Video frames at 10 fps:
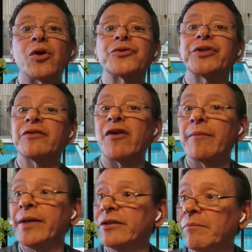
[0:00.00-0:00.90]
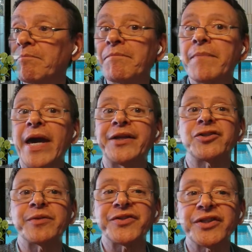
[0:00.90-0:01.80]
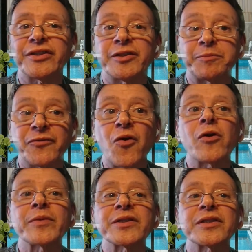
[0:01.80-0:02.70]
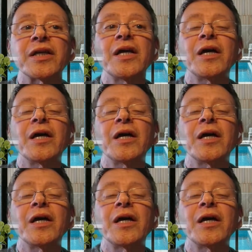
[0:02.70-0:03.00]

on the environmental management system's performance,